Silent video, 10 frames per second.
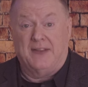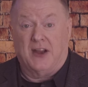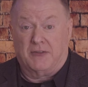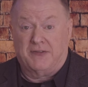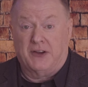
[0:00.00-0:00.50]

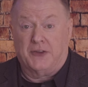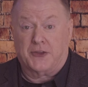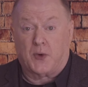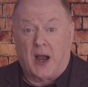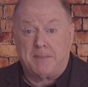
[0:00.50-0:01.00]
their
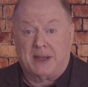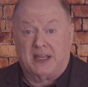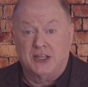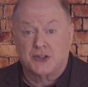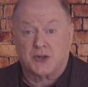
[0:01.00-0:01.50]

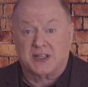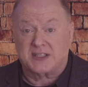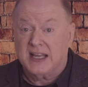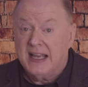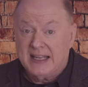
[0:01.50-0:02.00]
philanthropic
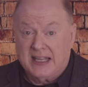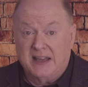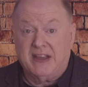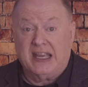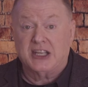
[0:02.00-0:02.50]
interests,
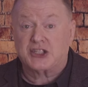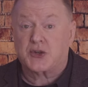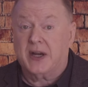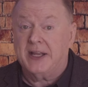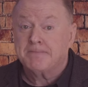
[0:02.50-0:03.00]
giving
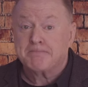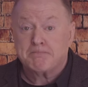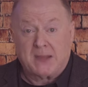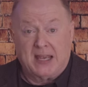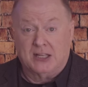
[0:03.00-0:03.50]
history,
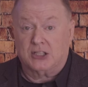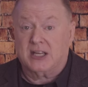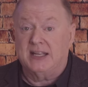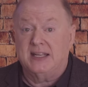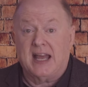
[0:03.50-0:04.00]
and
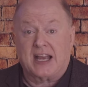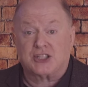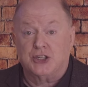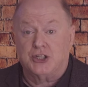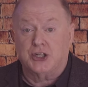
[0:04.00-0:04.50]

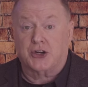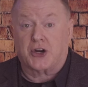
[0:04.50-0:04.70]
connection to your